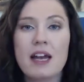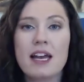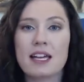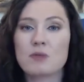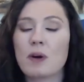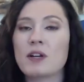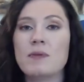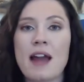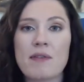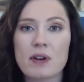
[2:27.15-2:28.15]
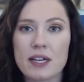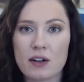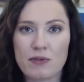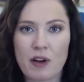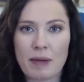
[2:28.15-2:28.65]
is one you never hear
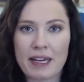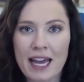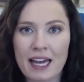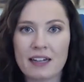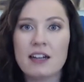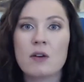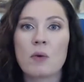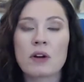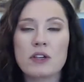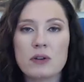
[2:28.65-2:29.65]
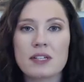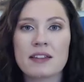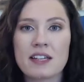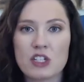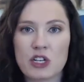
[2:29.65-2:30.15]
from again. We're using
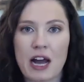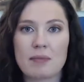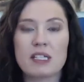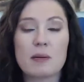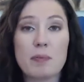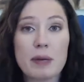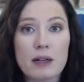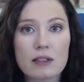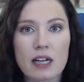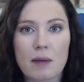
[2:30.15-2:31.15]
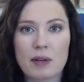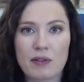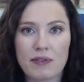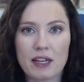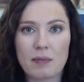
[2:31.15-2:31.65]
these jobs to build up your
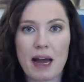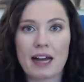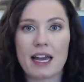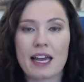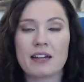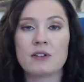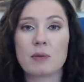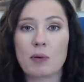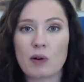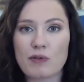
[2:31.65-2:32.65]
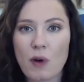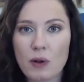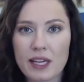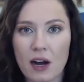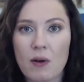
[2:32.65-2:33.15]
feedback and your
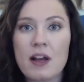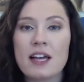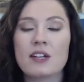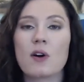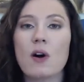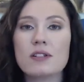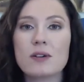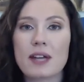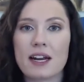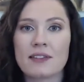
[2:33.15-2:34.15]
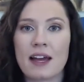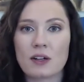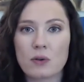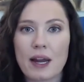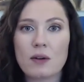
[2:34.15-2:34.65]
portfolio. You're also getting that
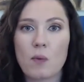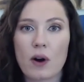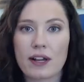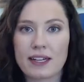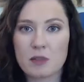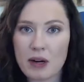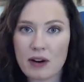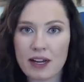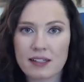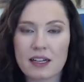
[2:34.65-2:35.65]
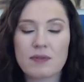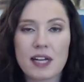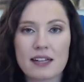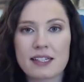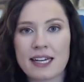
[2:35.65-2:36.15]
great work experience of
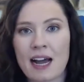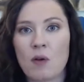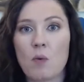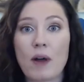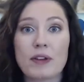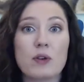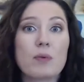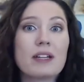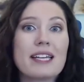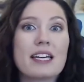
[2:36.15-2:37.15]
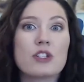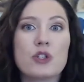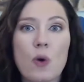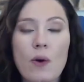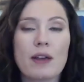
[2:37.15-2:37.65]
testing out whether you really
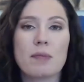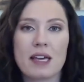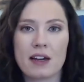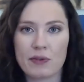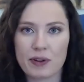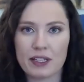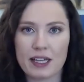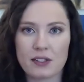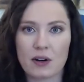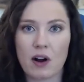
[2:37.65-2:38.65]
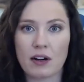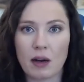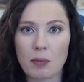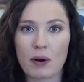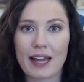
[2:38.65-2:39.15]
enjoy being a freelancer on
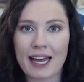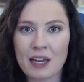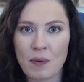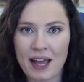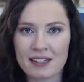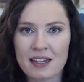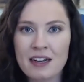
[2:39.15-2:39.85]
Upwork anyways.